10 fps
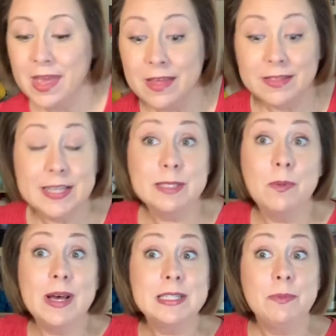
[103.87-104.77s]
This
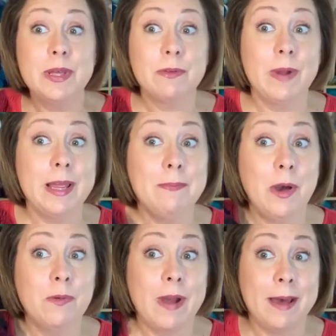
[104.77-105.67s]
was with
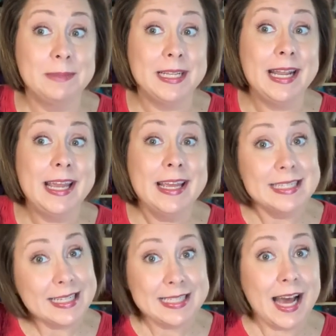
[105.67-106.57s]
Rainbow Rhapsody.
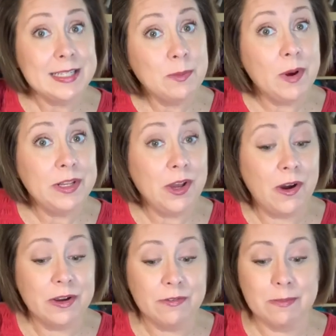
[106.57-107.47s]
It's a size one
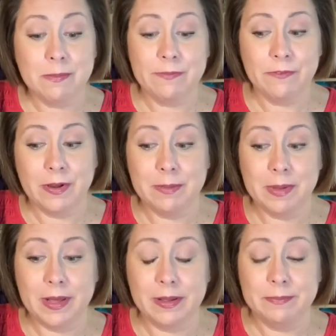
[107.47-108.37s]
yarn from, from
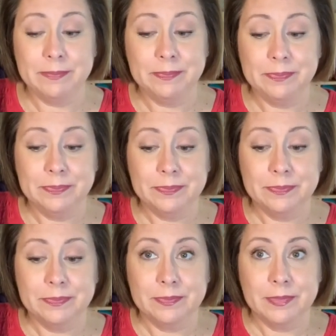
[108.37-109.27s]
um,
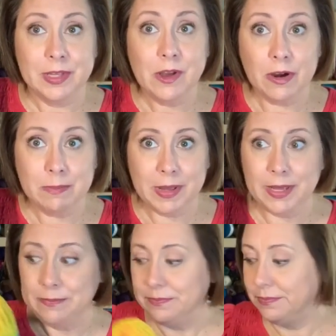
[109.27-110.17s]
Yarn
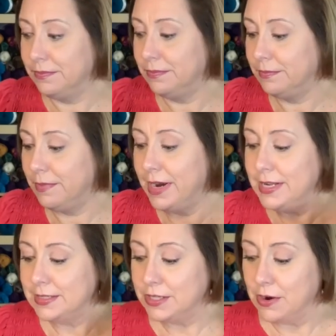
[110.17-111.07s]
Bee, right?
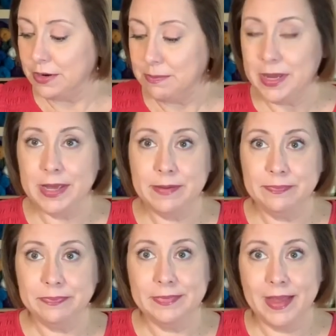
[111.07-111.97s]
It's a Yarn Bee
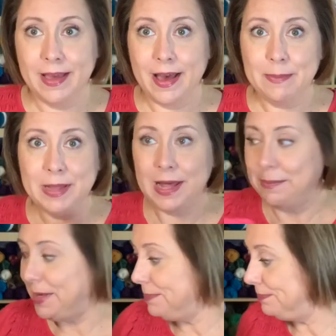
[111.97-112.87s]
Hobby Lobby.